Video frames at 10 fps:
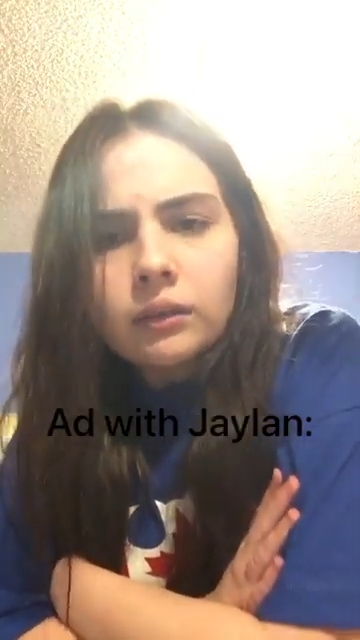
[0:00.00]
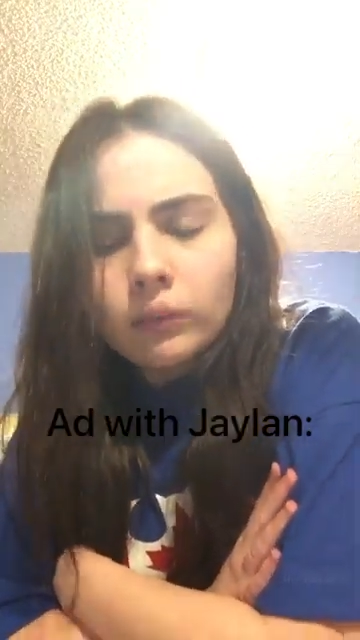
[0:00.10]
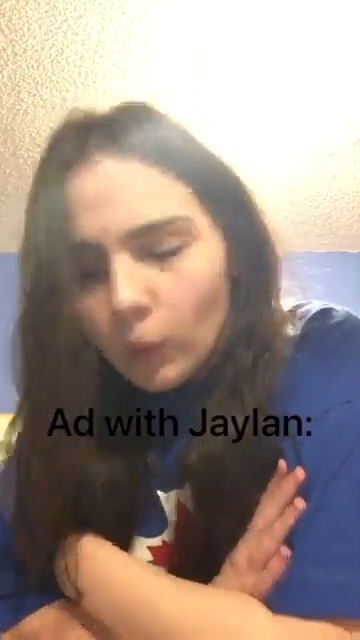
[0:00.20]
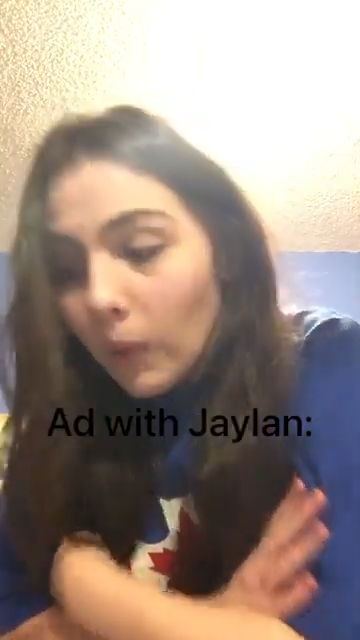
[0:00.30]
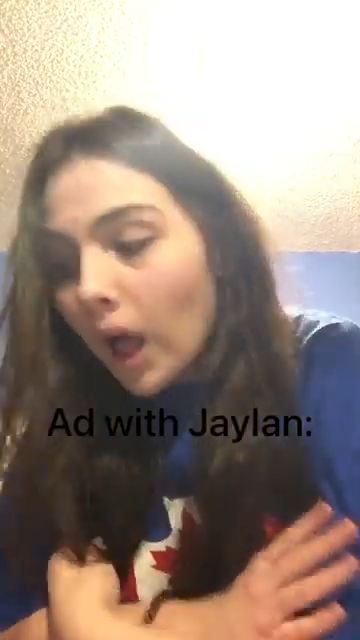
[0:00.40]

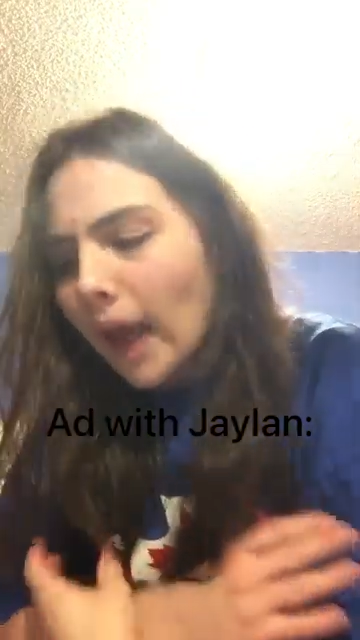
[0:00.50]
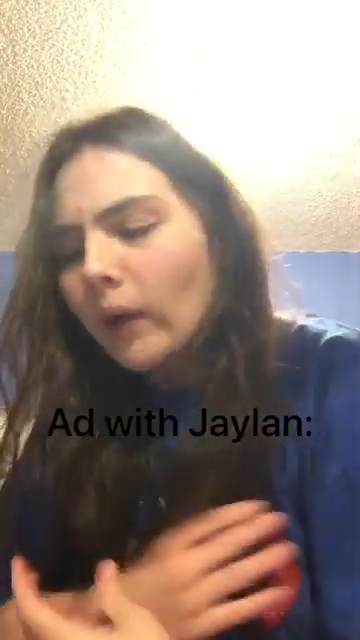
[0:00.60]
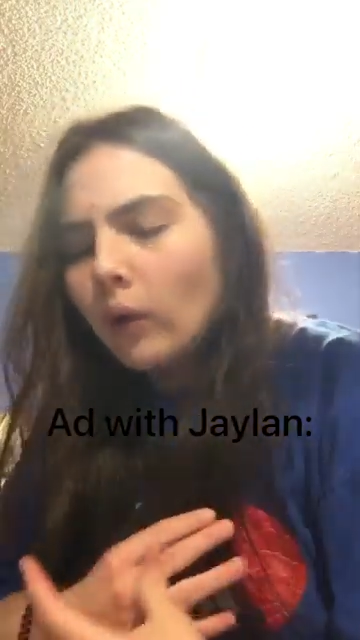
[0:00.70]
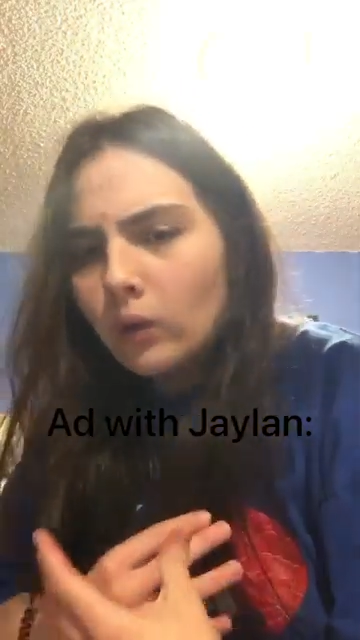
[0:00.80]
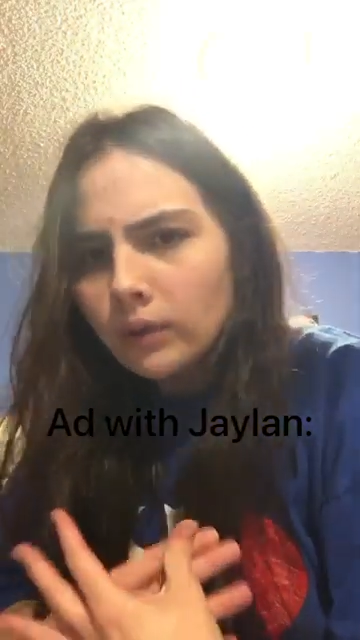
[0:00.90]
Well, I
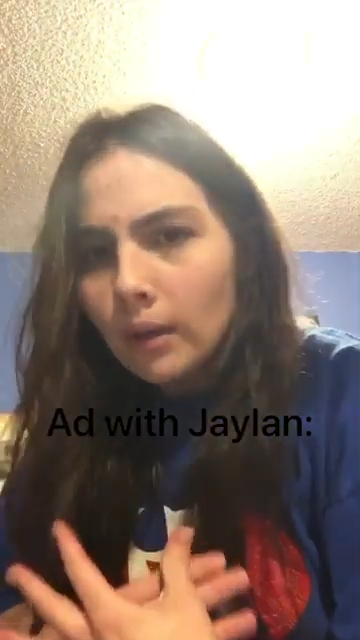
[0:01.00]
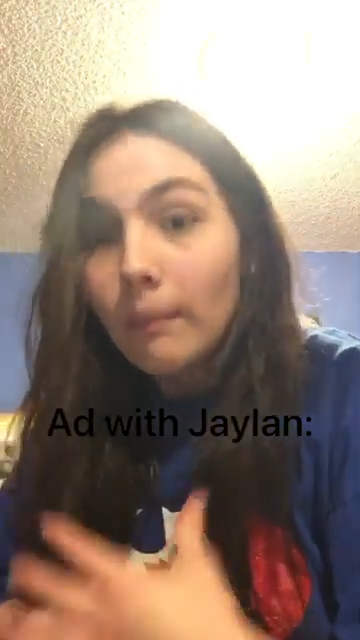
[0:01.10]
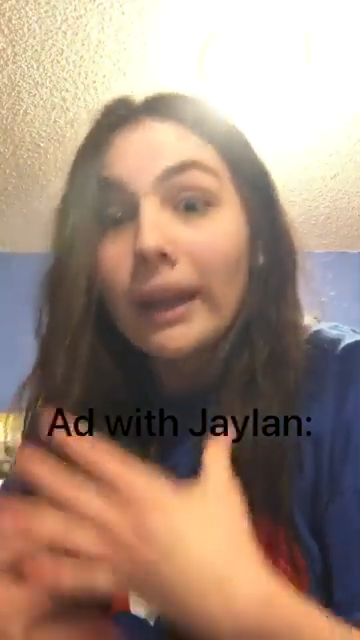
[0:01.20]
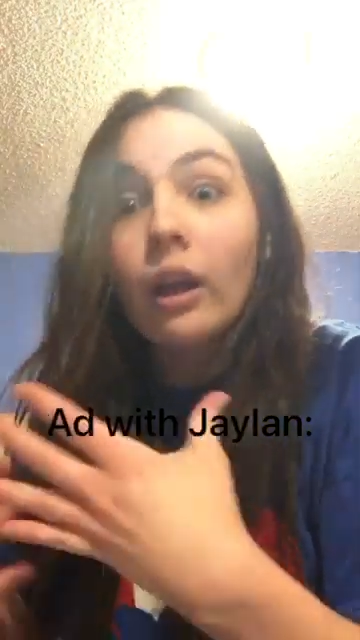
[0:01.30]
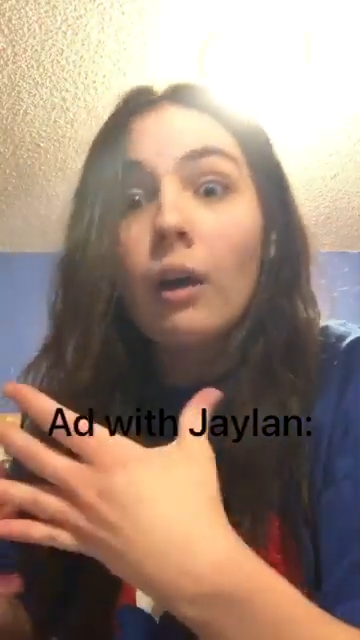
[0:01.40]
don't own them.
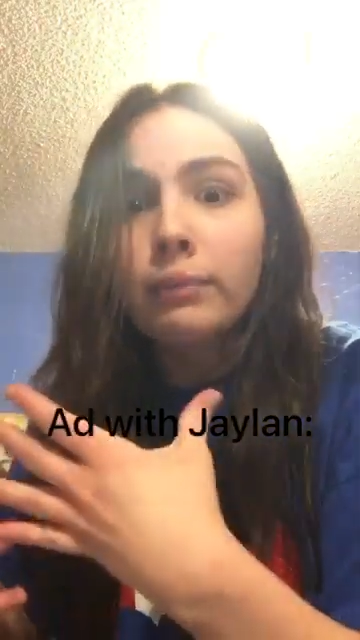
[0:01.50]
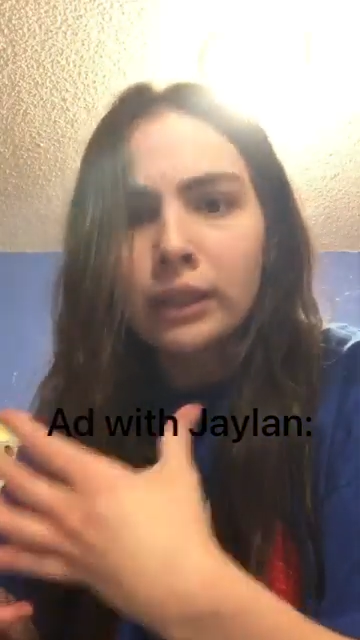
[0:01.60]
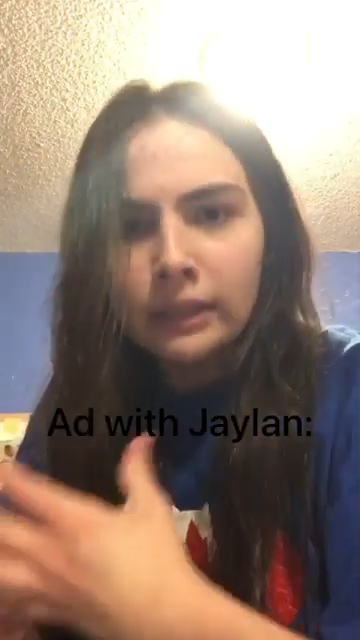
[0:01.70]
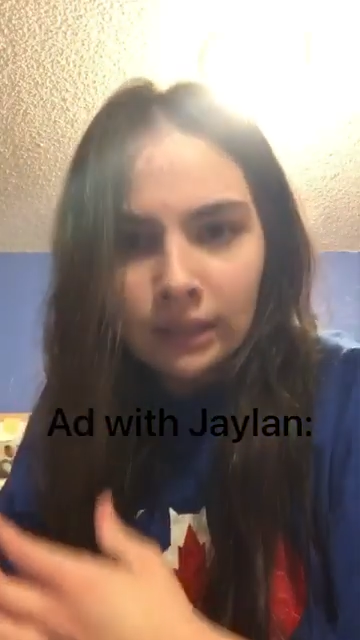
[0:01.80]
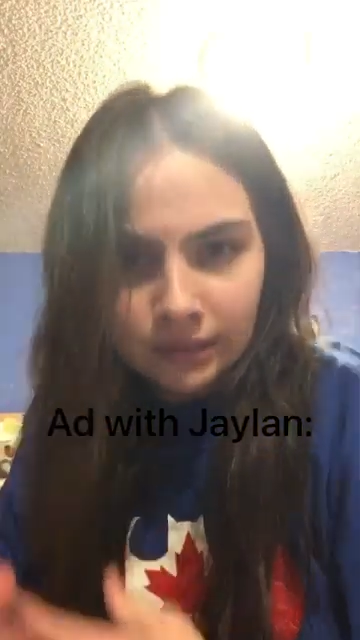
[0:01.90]
My
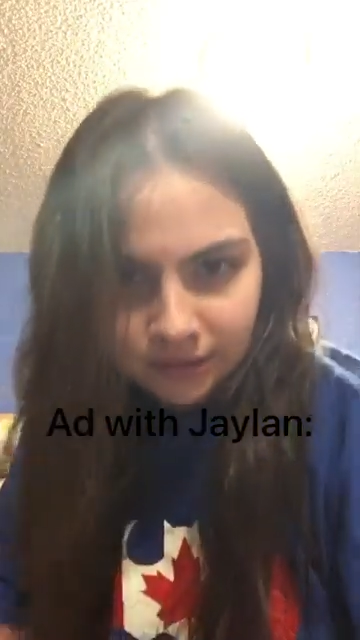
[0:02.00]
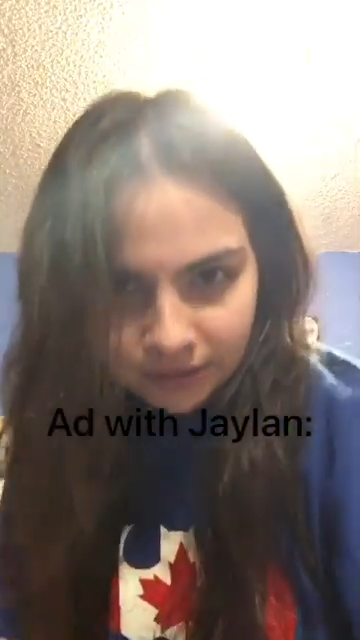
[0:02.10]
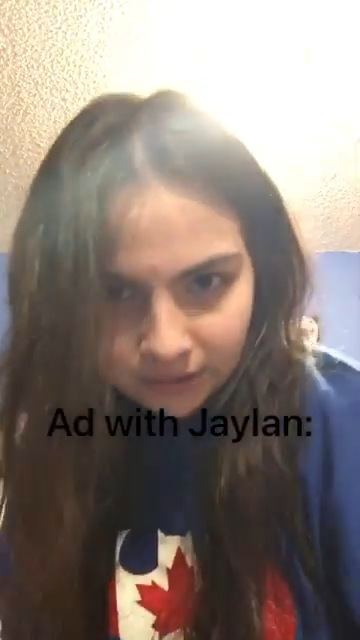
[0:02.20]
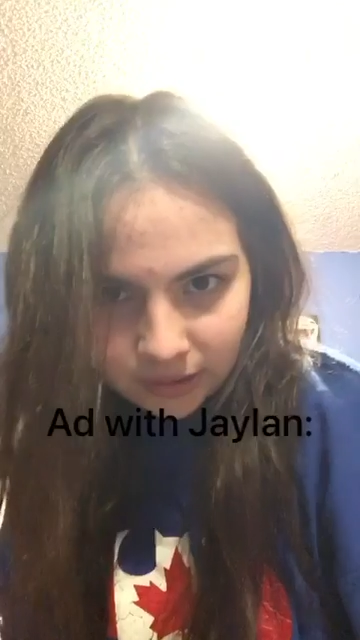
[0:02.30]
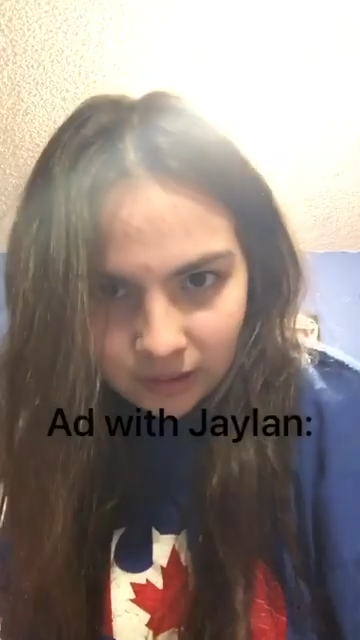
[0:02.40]
company does.